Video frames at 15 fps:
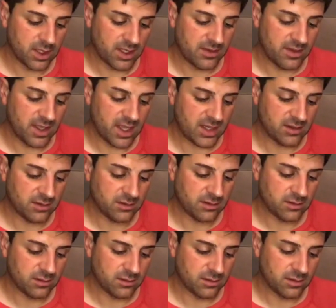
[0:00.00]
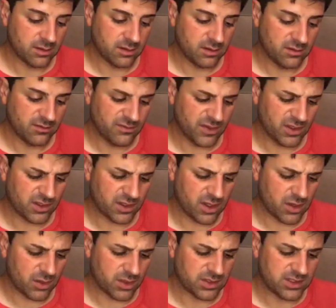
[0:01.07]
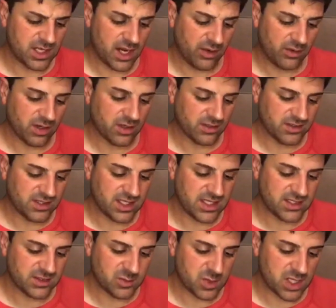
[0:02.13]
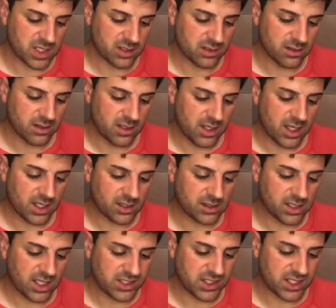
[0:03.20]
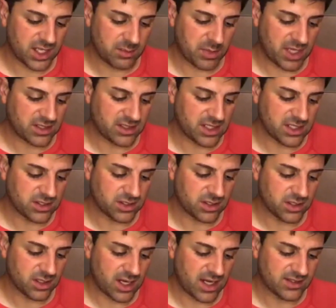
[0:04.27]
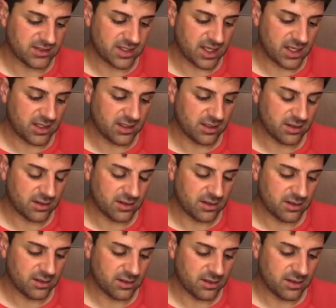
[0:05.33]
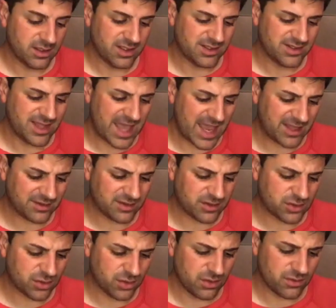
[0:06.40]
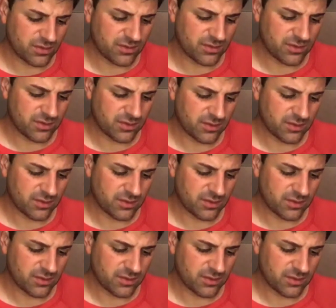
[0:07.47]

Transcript: And then vertigo and terror seized me, and clutching at my teacher, I said, "Is that the truth?"